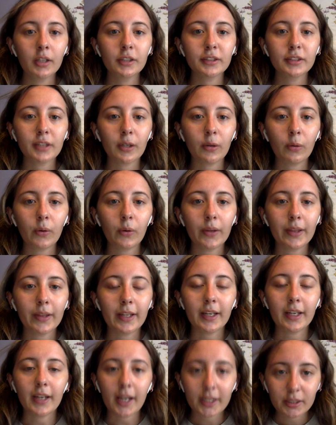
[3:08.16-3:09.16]
So
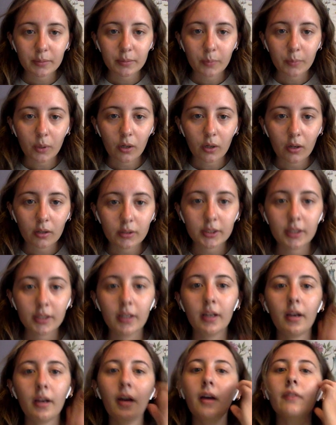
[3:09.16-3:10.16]
the next part
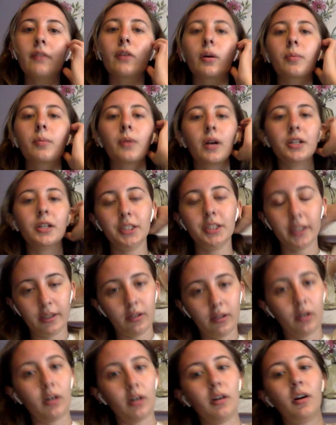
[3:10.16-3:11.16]
of our
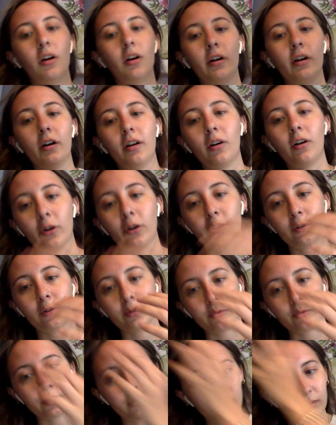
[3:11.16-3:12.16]
project or our
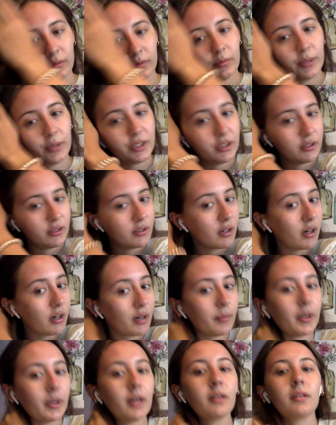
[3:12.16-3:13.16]
article was to
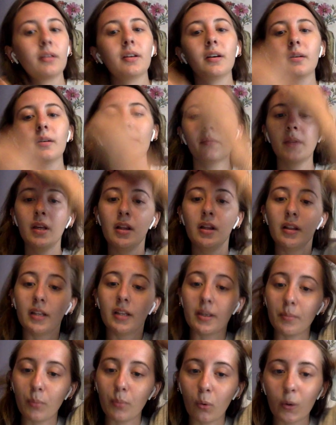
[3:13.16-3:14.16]
talk about
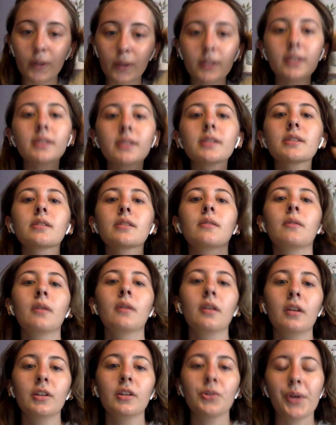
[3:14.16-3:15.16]
the importance.
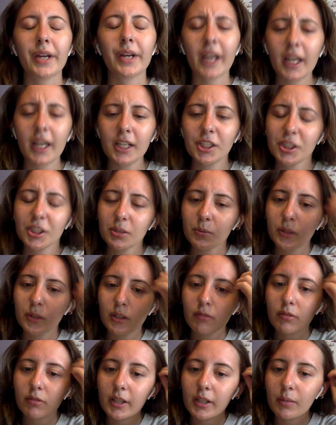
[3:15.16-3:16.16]
So I kind of just went
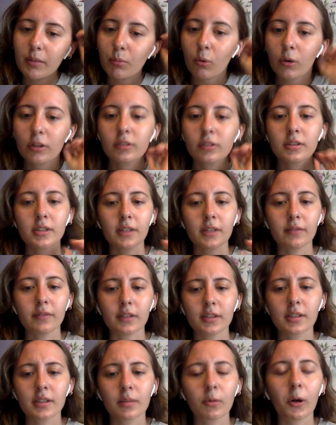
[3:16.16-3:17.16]
over the importance of
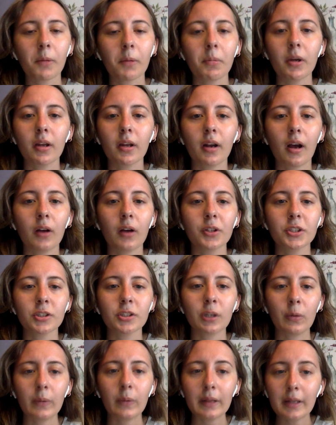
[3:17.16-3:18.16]
the summary, but I'll
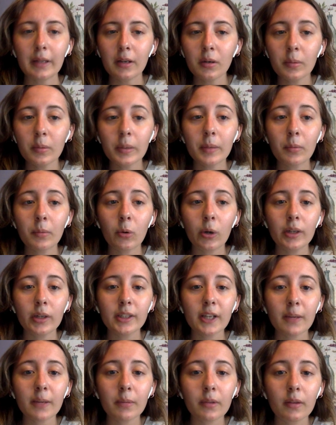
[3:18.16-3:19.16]
just go a little bit more in
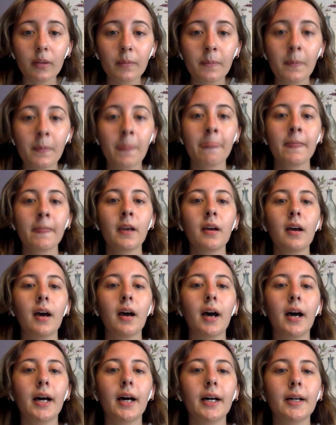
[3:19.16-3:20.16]

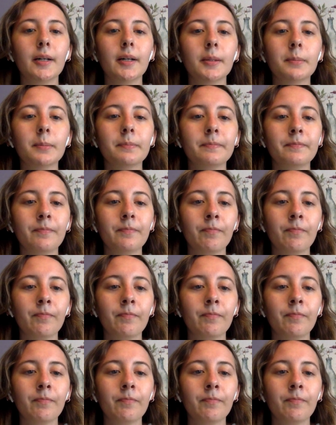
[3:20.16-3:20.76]
depth.